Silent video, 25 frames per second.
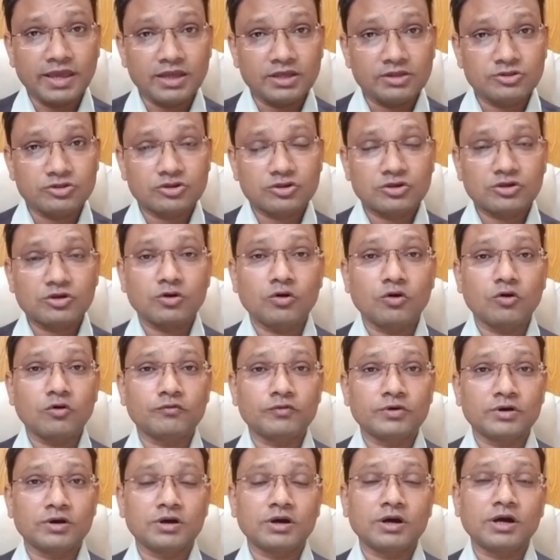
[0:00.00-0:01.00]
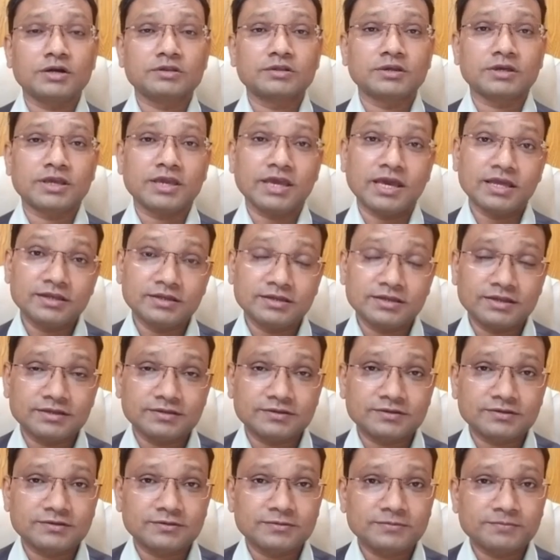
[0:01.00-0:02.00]
edge over other
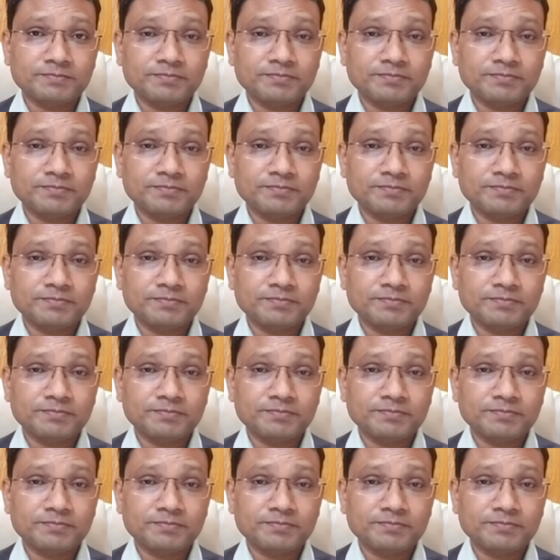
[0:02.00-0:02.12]
candidates.